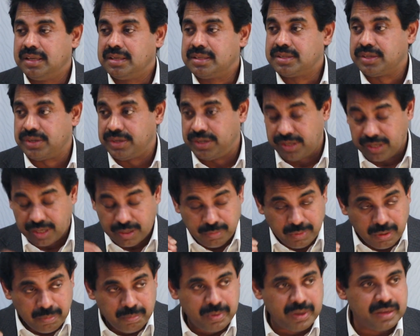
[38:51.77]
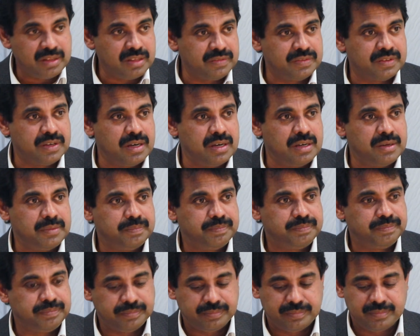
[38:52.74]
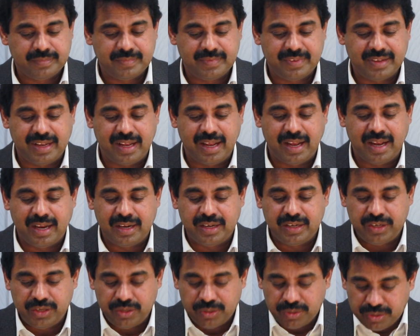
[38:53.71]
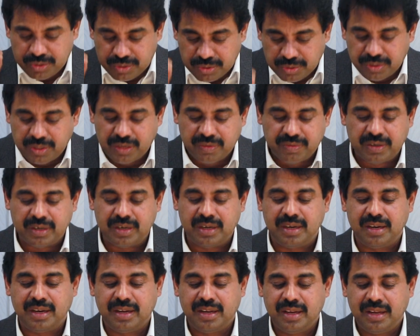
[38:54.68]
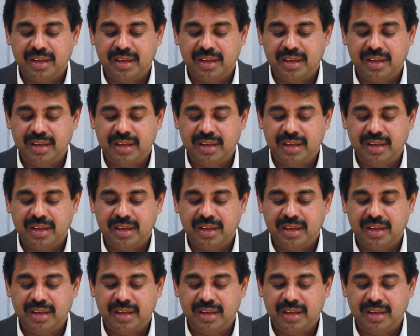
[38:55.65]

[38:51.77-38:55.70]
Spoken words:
So you remember the word, and you do the word,